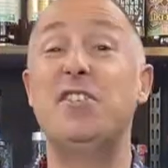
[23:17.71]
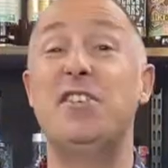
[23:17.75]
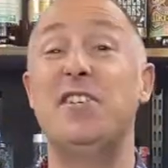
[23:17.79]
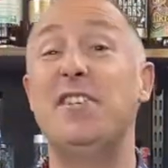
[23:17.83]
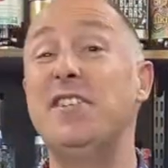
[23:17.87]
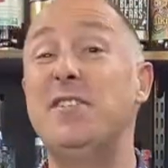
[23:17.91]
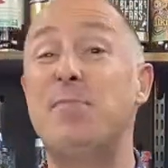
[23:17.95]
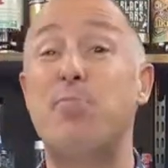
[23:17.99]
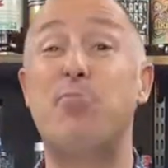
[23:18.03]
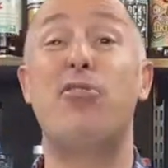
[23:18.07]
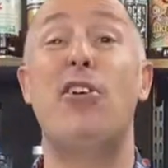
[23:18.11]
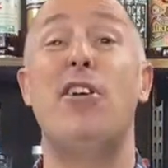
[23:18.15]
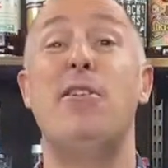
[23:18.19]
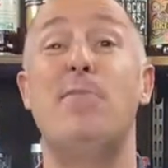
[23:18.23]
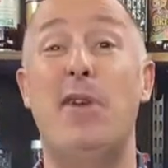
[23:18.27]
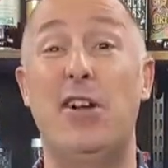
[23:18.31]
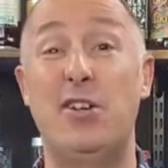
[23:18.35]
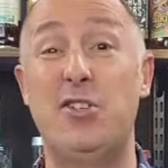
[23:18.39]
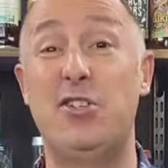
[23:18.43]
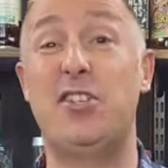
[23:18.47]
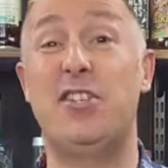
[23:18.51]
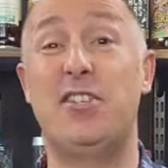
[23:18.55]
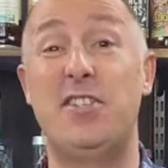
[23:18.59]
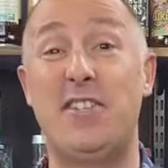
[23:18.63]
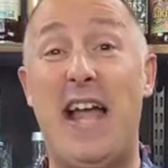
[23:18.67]
And it's pretty
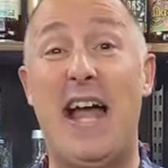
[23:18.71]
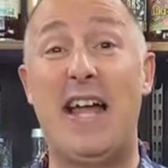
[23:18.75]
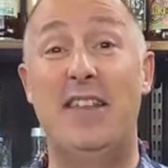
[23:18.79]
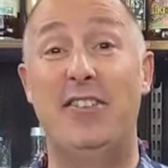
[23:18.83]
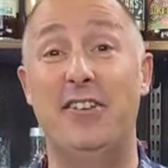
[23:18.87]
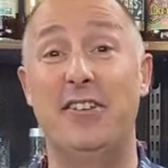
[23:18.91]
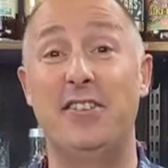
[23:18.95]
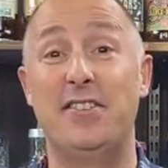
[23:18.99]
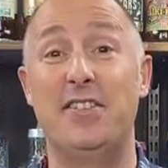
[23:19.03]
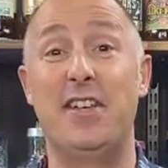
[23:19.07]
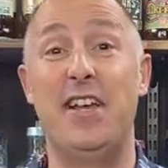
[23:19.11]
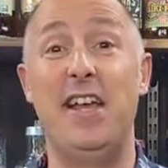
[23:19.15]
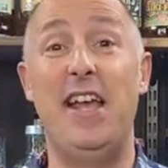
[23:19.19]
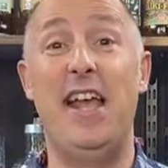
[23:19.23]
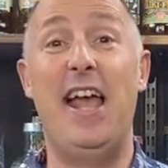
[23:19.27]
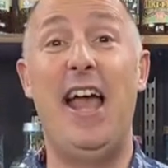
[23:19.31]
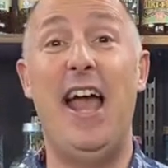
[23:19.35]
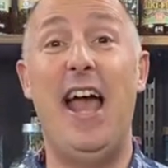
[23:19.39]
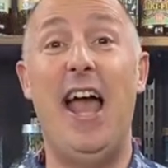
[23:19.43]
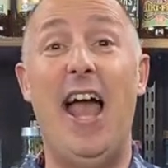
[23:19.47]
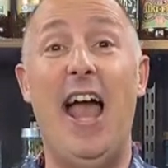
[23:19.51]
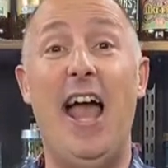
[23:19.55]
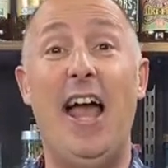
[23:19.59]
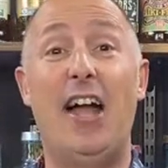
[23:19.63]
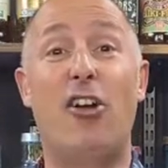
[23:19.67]
much the standard
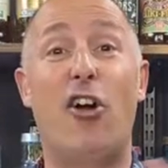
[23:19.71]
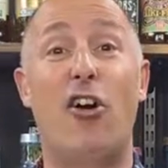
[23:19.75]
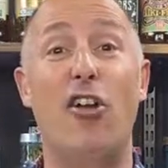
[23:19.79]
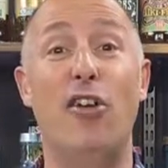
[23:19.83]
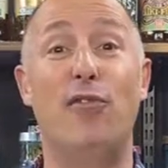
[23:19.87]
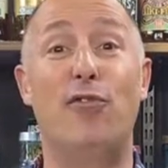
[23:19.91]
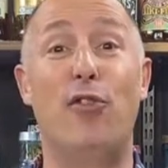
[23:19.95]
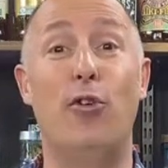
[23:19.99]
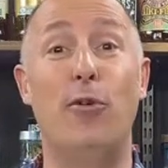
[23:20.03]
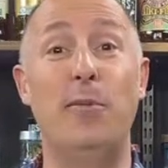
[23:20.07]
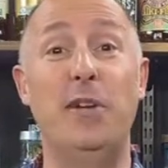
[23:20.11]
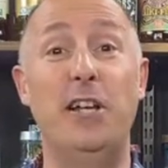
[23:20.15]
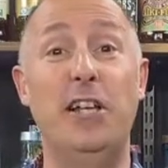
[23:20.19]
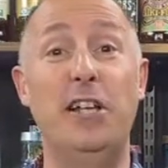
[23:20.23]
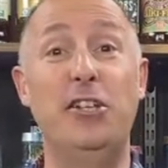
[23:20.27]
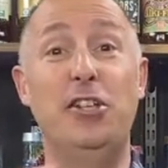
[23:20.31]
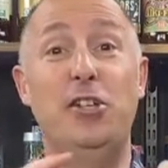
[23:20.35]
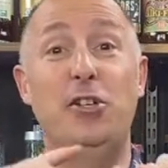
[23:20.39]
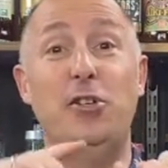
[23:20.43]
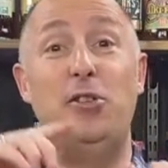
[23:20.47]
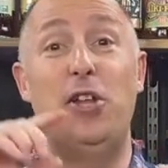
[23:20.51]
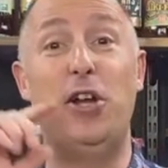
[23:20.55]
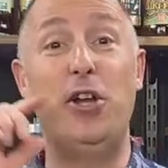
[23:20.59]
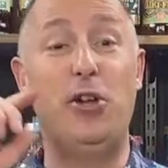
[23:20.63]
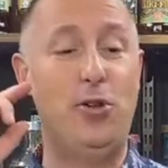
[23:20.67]
kind of formula.
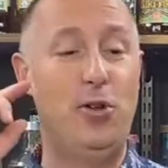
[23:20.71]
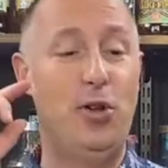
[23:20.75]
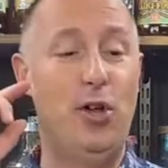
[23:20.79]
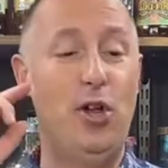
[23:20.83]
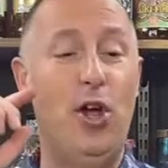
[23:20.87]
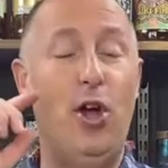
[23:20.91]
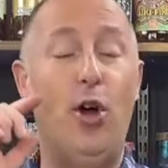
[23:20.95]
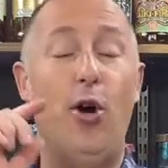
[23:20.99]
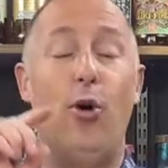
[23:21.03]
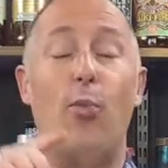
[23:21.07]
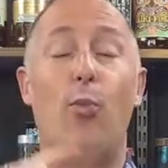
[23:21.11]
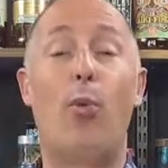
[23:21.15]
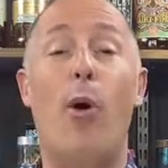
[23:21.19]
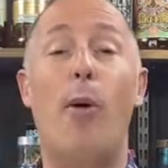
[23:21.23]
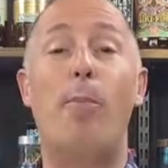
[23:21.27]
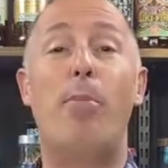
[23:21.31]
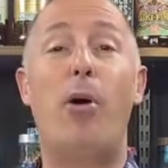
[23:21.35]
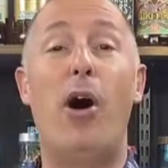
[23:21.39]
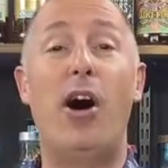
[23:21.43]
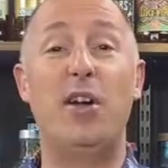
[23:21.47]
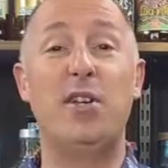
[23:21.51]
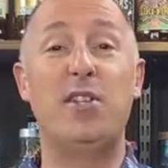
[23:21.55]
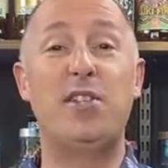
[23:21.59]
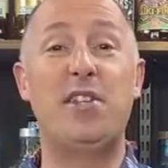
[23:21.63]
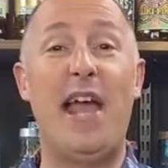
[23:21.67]
You do one
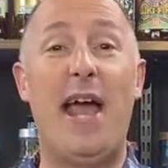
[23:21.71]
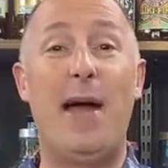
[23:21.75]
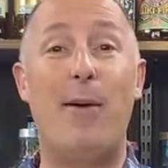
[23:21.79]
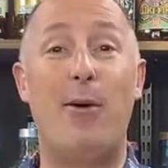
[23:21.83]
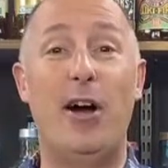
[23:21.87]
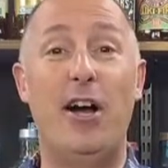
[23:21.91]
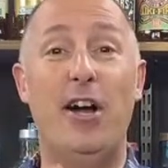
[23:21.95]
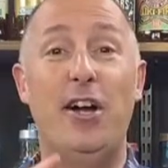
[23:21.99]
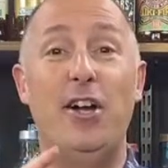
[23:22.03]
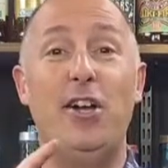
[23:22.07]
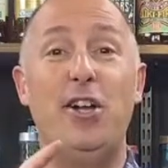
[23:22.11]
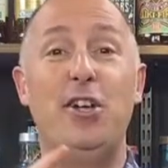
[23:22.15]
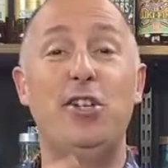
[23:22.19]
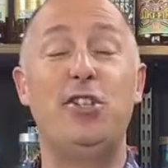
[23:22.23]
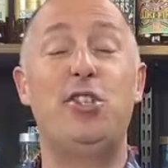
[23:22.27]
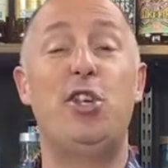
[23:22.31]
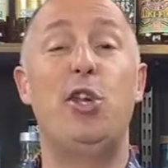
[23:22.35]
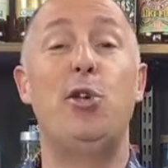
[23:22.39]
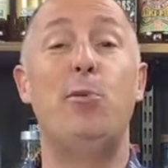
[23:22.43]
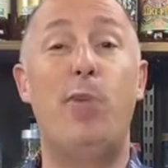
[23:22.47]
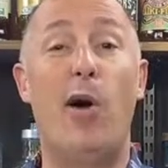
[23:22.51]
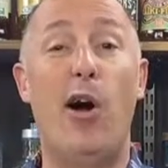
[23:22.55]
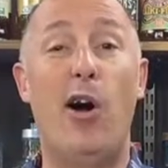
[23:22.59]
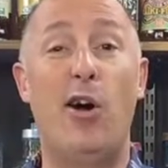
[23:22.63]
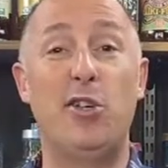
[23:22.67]
part sour,
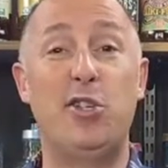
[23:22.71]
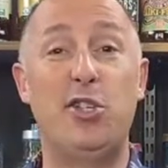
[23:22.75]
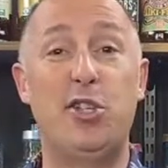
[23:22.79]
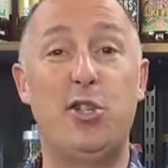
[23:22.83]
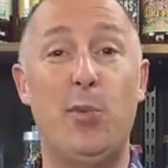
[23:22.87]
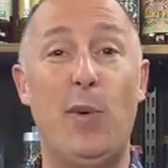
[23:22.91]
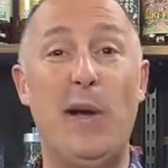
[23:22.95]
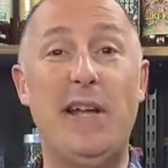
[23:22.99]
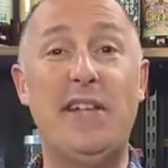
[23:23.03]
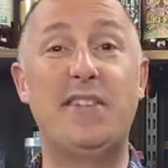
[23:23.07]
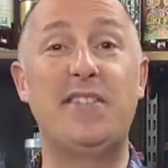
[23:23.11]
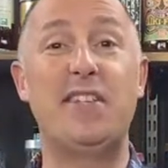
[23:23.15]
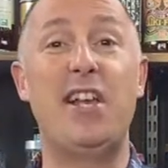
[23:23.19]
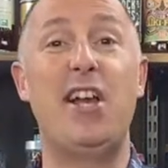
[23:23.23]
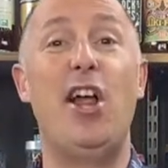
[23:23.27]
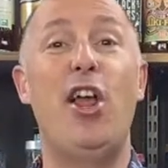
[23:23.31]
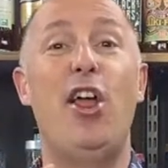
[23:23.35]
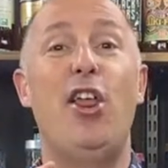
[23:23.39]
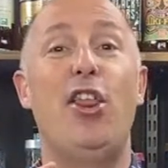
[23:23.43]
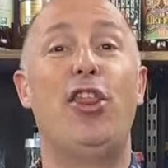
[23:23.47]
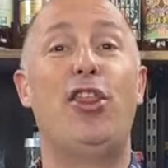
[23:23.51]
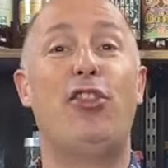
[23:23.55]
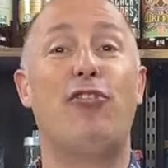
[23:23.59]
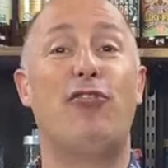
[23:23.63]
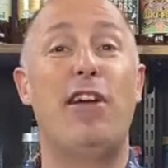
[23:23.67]
two parts sweet,
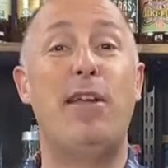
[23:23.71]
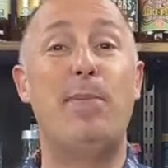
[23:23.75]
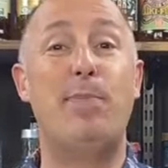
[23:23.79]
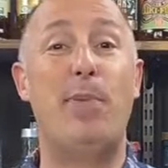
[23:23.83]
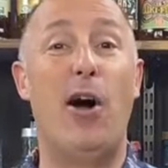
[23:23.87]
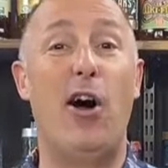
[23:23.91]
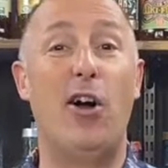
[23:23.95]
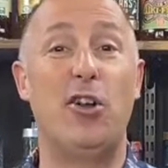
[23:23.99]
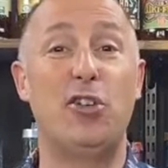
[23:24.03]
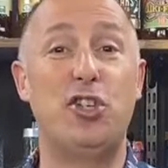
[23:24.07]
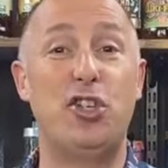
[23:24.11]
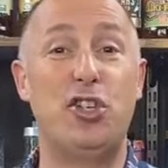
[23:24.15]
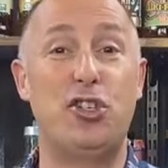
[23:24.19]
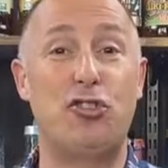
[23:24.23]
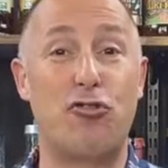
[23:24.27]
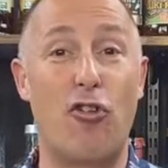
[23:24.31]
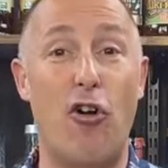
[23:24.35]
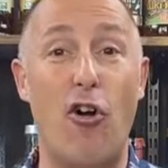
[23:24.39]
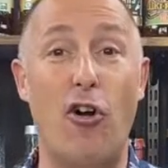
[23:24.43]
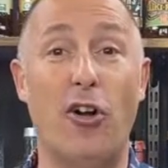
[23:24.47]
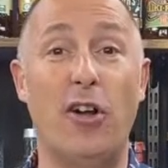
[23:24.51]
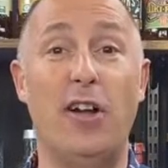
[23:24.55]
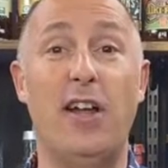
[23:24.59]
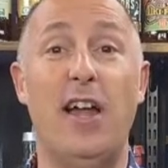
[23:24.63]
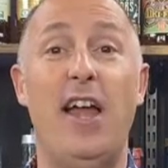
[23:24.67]
three parts
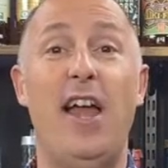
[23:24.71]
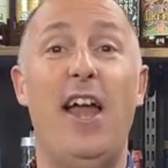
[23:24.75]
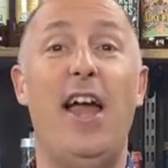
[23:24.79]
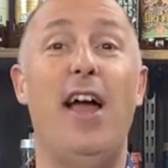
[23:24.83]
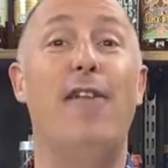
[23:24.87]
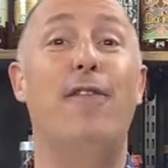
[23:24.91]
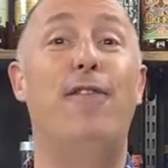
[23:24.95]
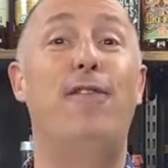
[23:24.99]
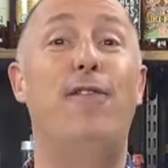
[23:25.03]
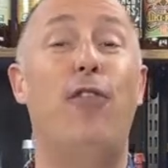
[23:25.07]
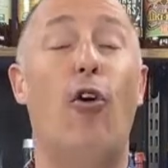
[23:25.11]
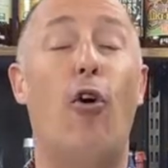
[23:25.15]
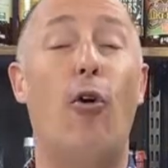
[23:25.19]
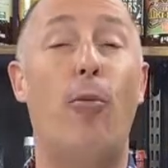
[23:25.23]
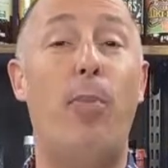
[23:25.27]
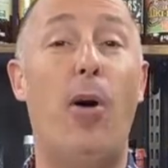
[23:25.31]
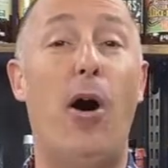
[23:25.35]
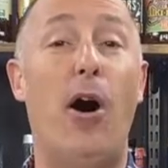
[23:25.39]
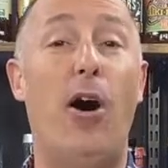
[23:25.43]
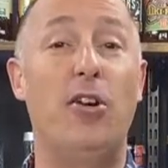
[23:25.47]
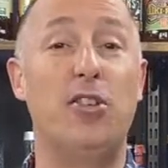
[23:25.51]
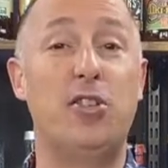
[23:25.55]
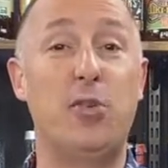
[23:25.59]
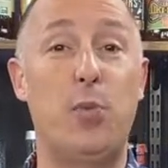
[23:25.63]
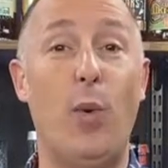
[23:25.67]
strong, and four
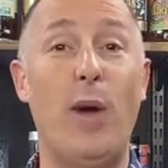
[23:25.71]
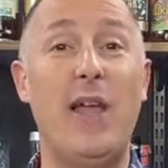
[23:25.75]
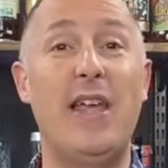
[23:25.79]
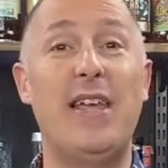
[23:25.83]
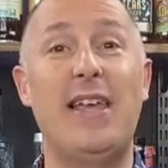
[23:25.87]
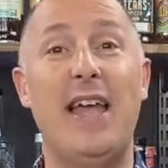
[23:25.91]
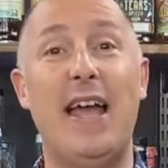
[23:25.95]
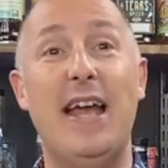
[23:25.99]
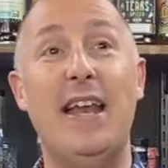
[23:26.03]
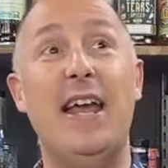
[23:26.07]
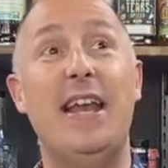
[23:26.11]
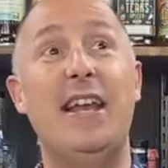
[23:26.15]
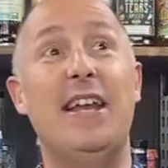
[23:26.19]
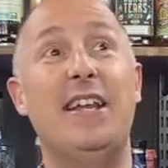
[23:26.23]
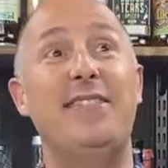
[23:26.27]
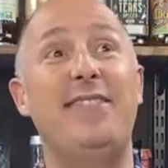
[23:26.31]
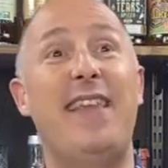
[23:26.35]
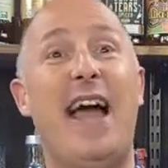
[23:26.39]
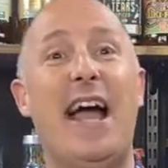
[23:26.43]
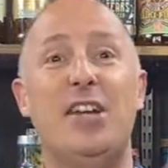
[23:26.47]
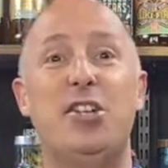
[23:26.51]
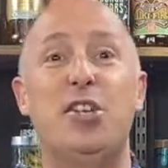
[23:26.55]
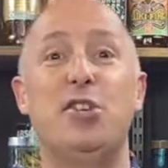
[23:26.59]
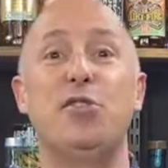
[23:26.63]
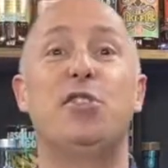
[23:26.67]
parts weak, and then a
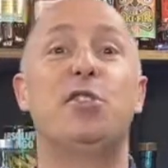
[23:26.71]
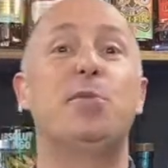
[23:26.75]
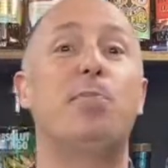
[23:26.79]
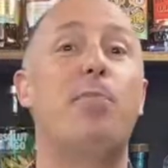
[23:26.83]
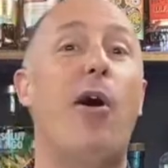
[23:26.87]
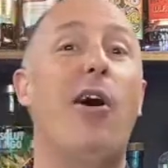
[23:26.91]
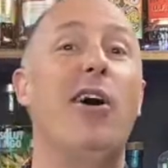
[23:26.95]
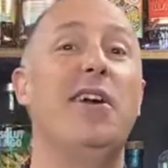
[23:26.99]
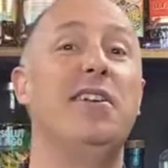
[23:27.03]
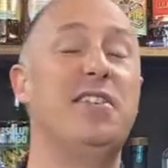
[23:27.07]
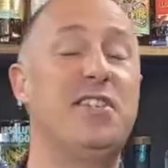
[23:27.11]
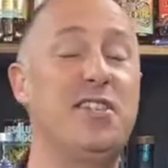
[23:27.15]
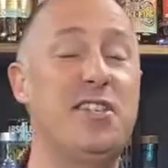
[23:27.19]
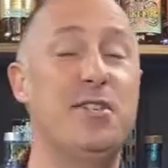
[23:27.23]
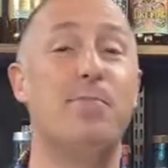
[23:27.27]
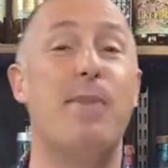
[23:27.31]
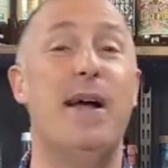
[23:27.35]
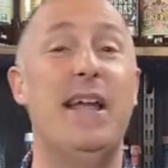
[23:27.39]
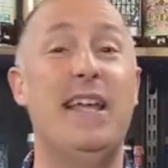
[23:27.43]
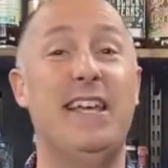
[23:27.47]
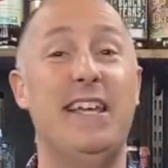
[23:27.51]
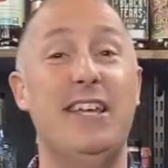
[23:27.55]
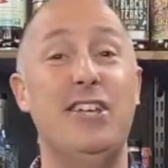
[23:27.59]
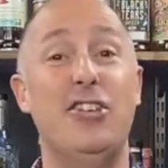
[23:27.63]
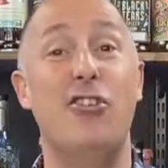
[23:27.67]
dash of spice to
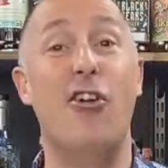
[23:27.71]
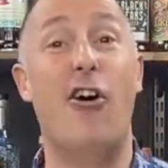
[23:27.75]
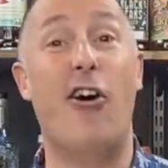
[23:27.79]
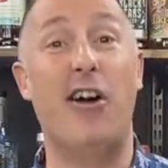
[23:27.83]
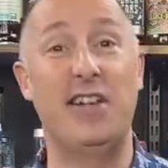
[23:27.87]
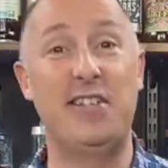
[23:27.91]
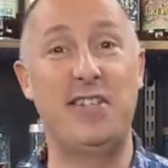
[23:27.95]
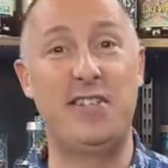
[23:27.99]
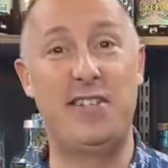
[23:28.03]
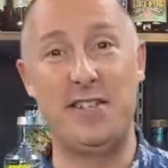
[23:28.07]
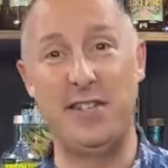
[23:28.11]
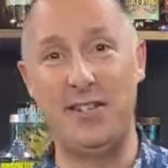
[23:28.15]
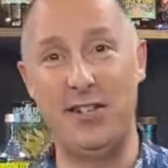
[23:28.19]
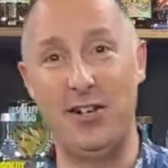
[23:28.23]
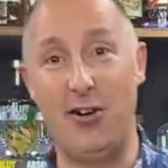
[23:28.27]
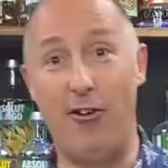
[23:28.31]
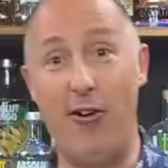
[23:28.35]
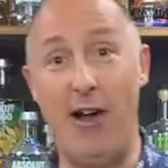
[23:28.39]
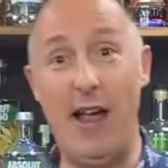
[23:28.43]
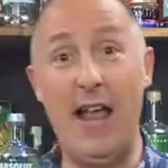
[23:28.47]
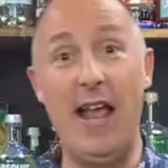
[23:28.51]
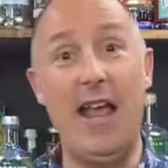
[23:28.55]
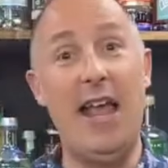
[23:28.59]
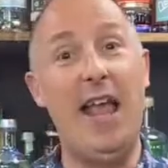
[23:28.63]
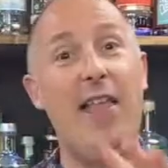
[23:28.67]
make it nice. All
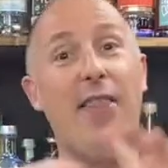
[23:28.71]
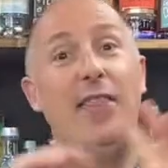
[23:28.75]
right.